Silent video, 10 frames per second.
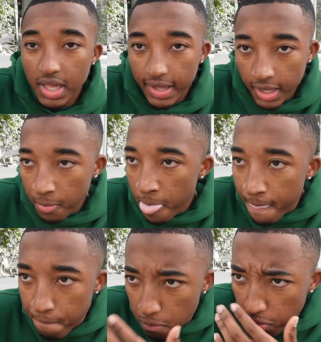Like
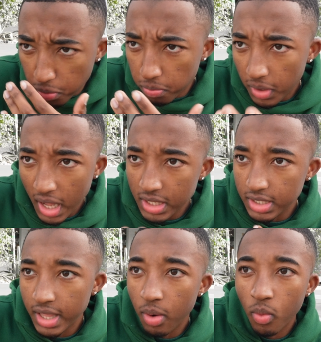I
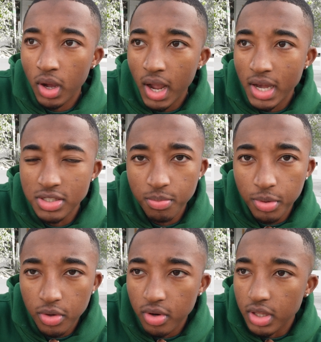looked at one guy's
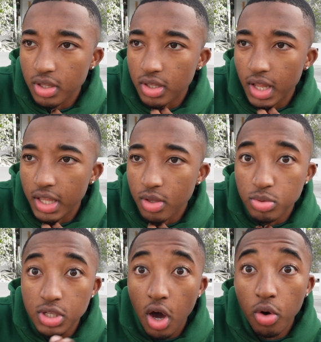computer, he looked like he
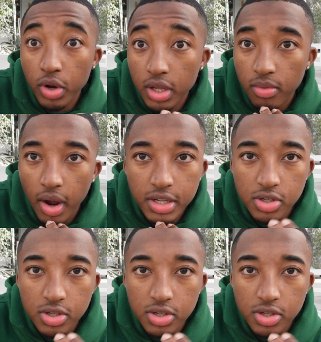was coding, right?